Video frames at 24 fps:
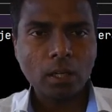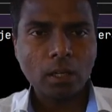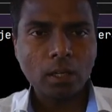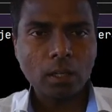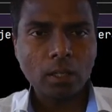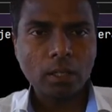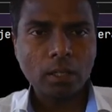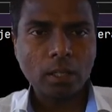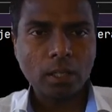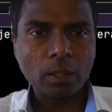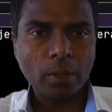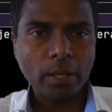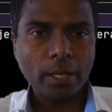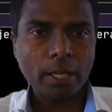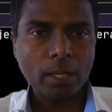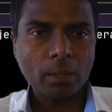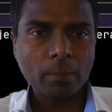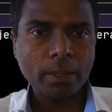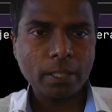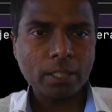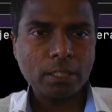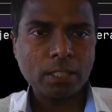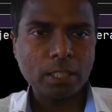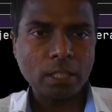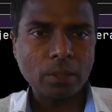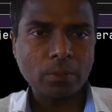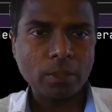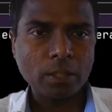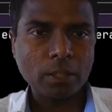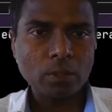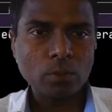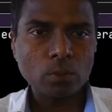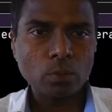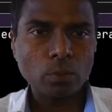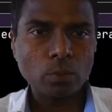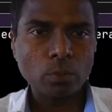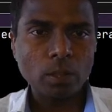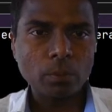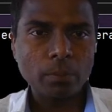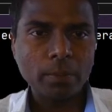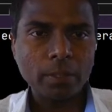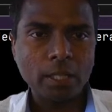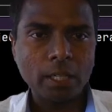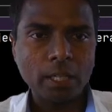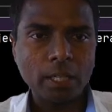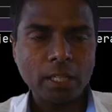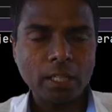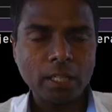divided by 7 will
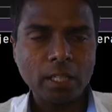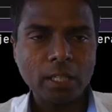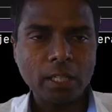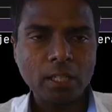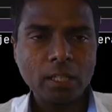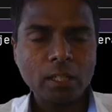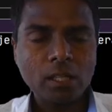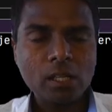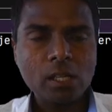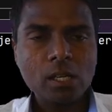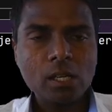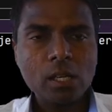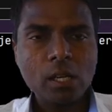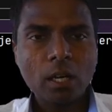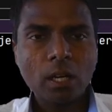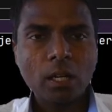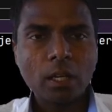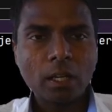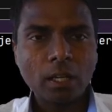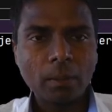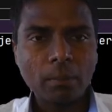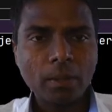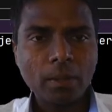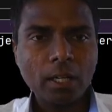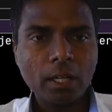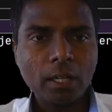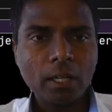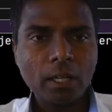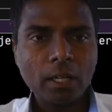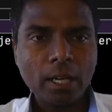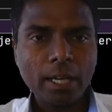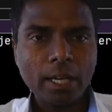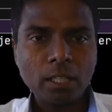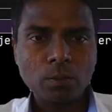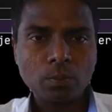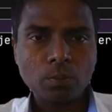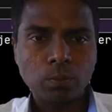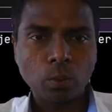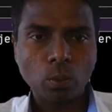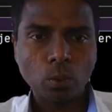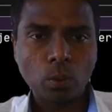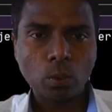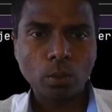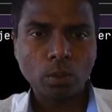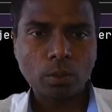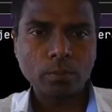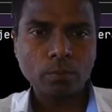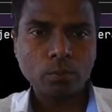be getting remainder as
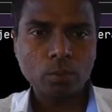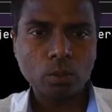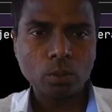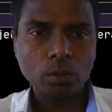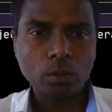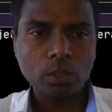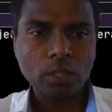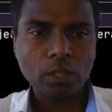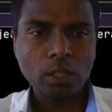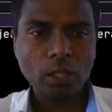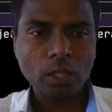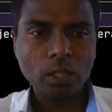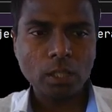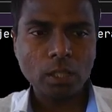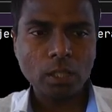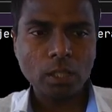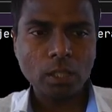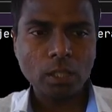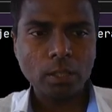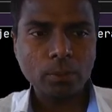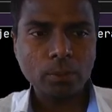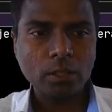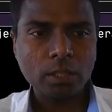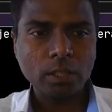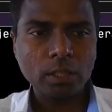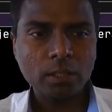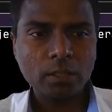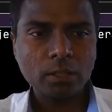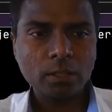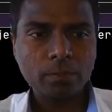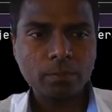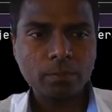4. So this also we have seen.